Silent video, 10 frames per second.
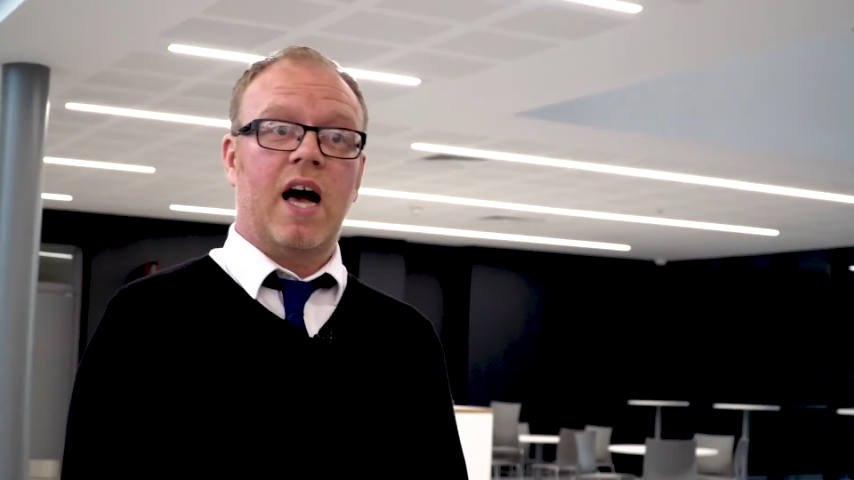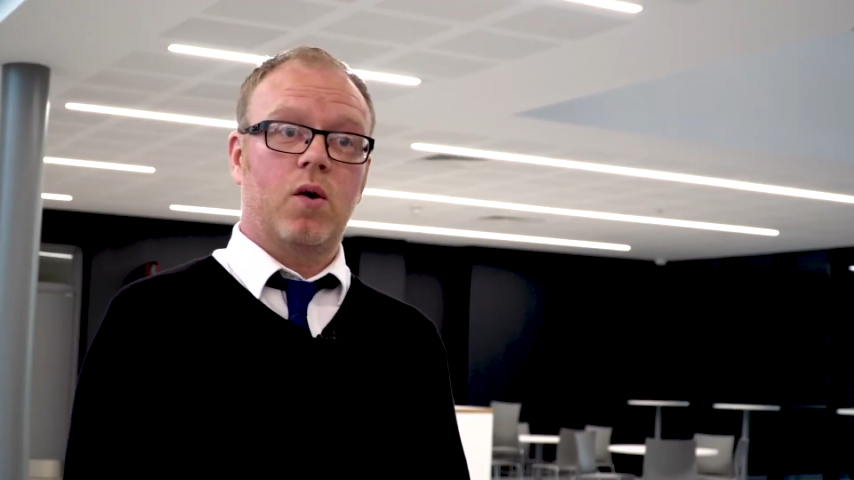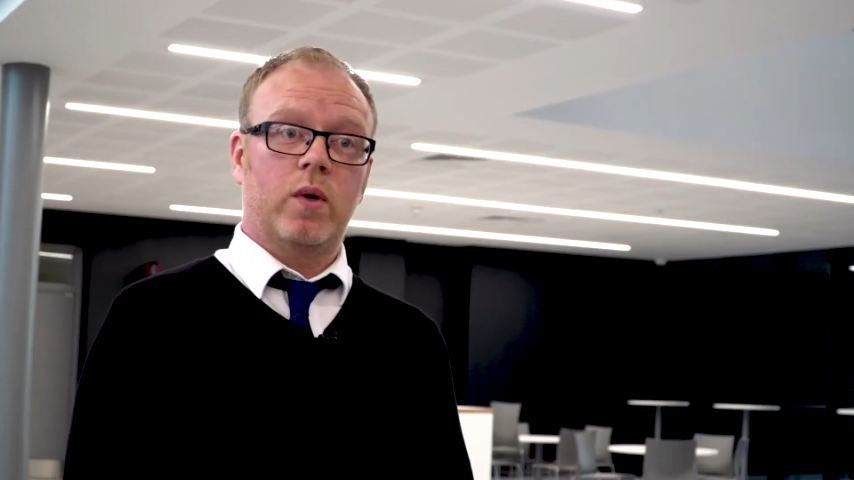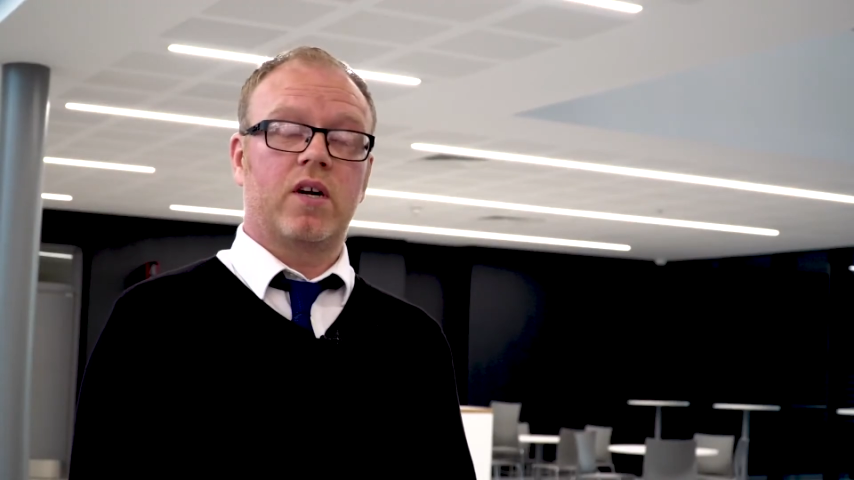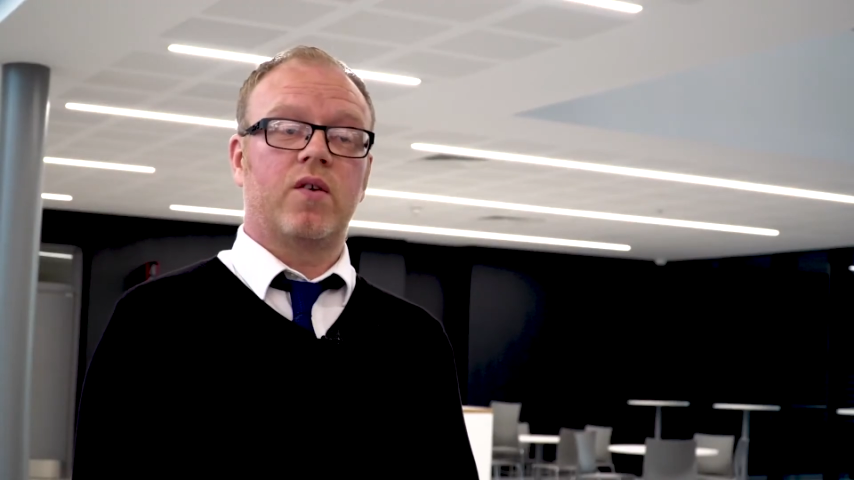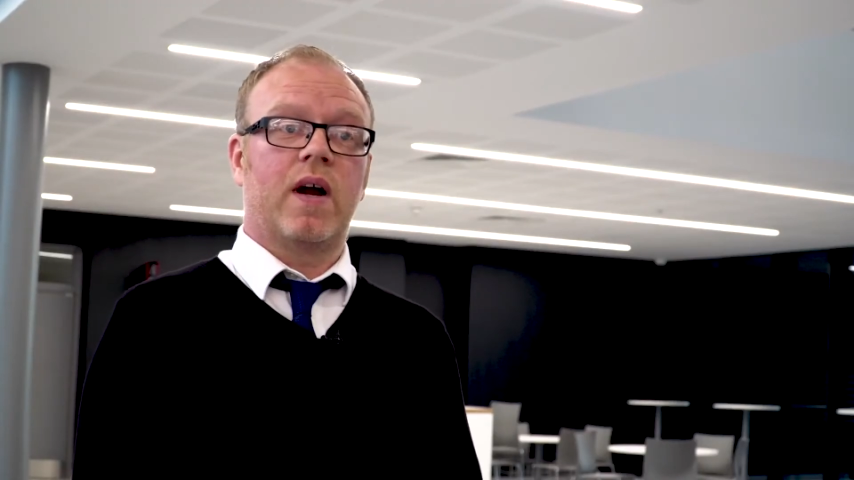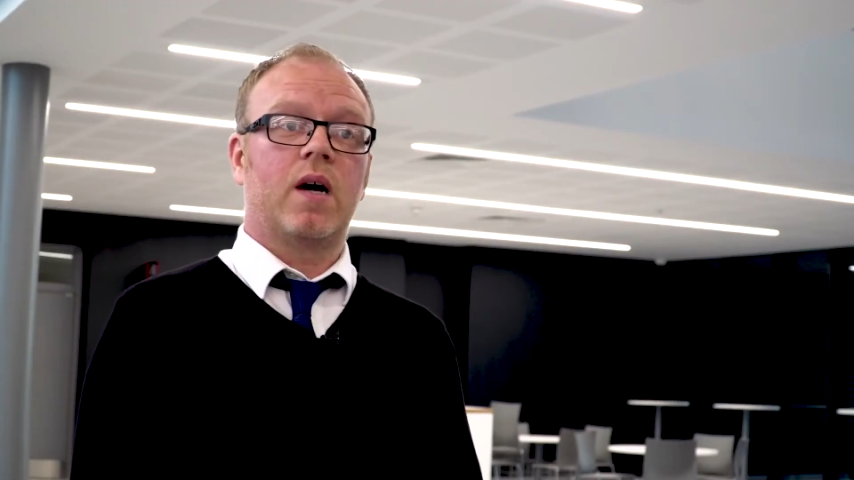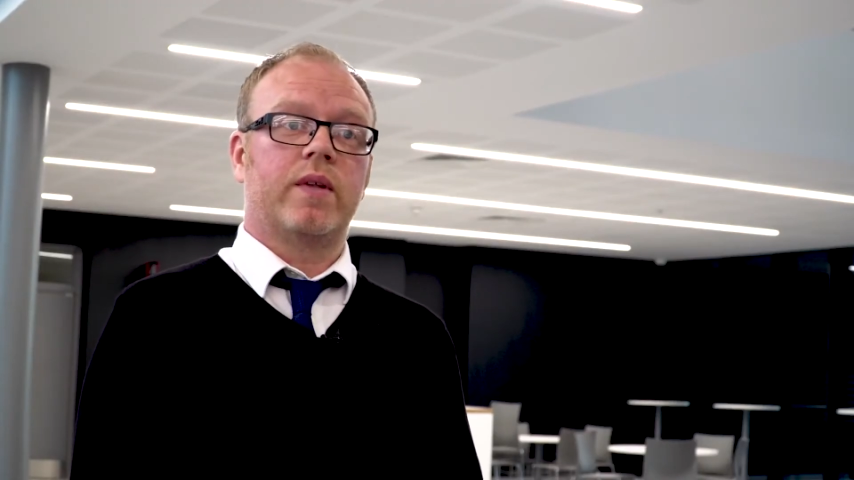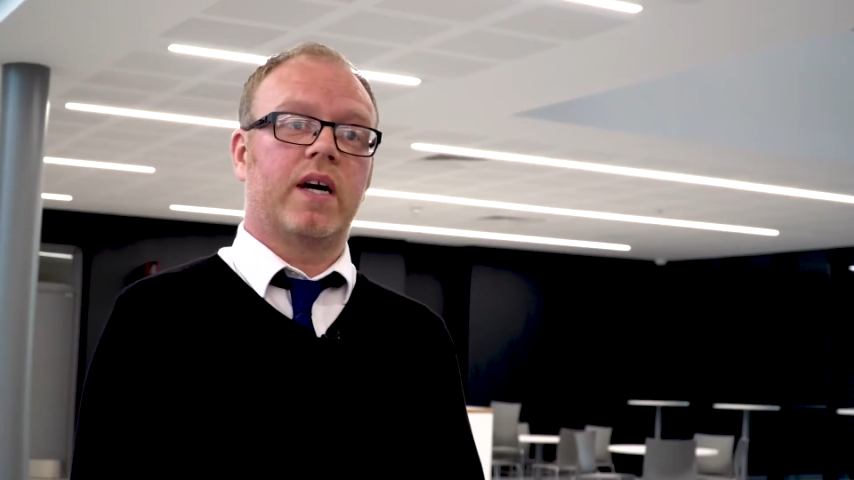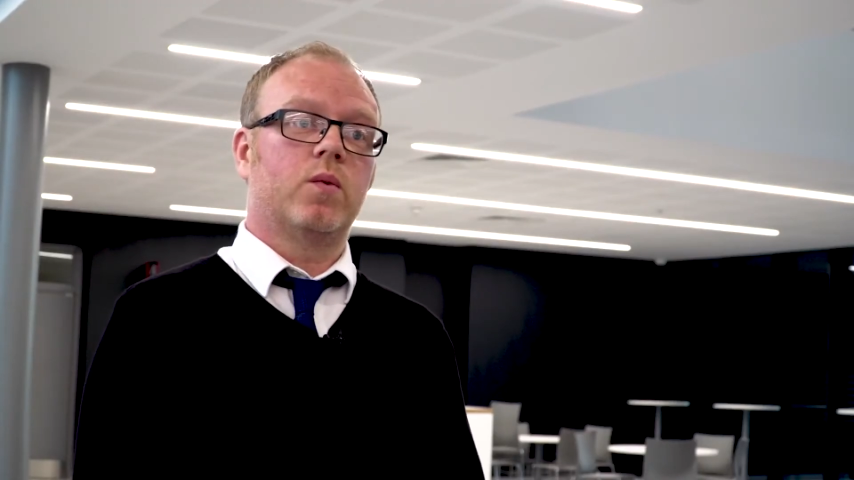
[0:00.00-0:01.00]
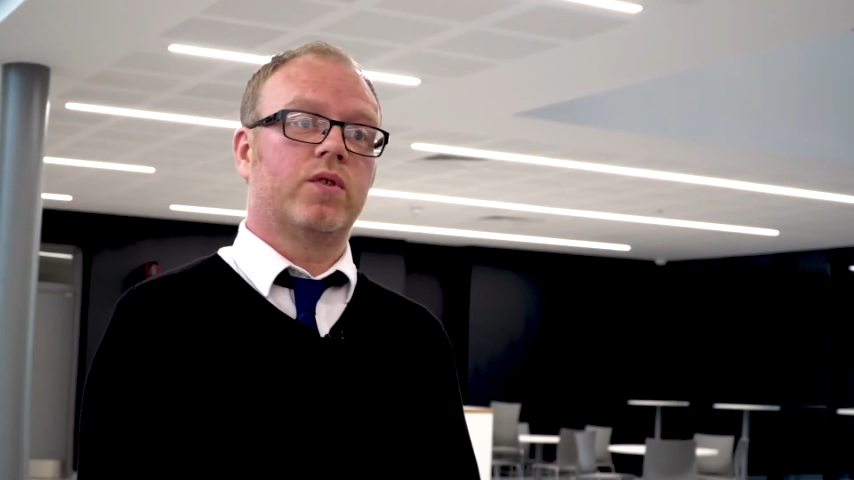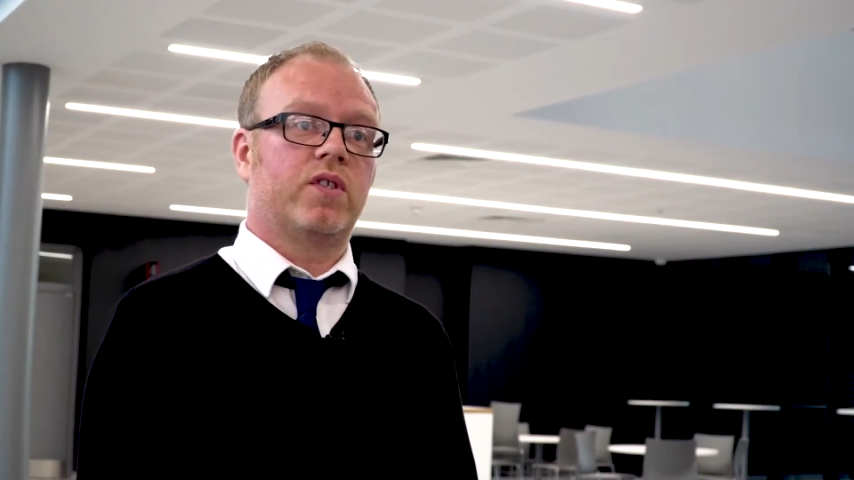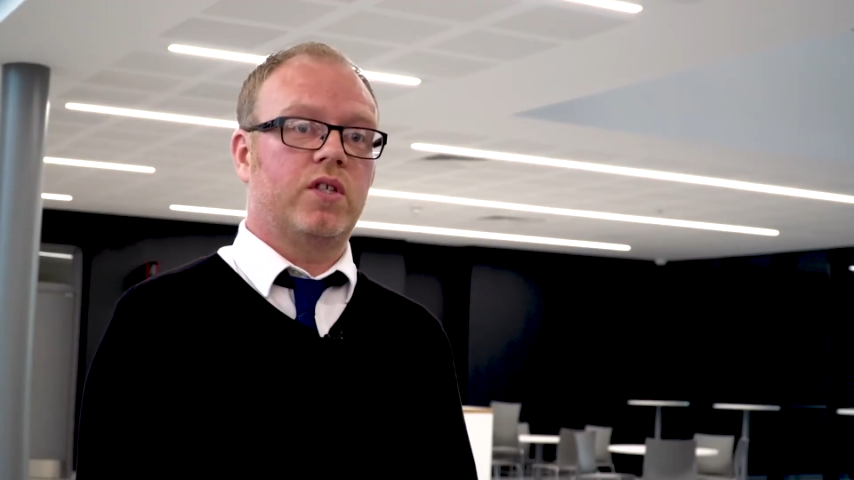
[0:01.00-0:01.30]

How we got around that was